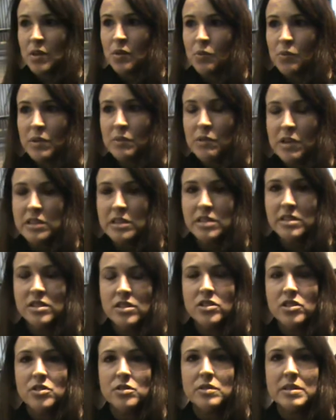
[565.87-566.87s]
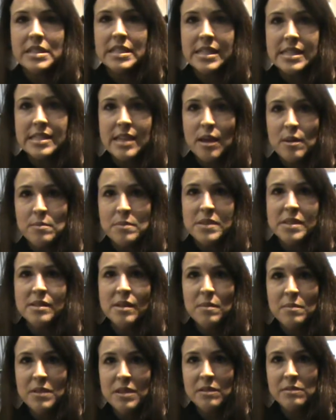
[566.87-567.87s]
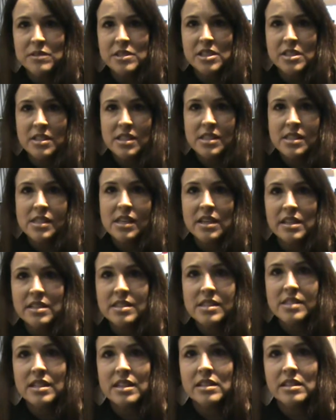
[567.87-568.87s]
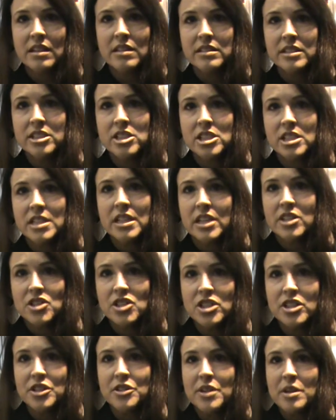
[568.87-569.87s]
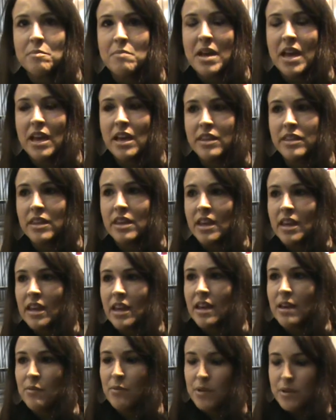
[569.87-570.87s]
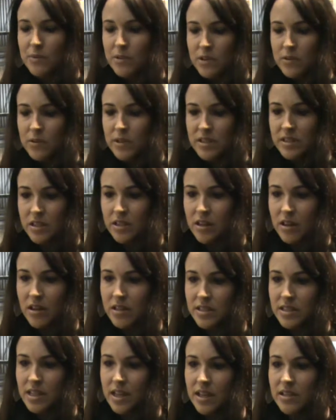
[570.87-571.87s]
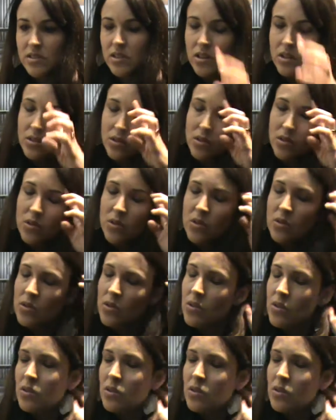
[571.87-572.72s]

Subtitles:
We wanted to do a STEM summit, which is a science, technology, engineering, math, and we were going to contact our local,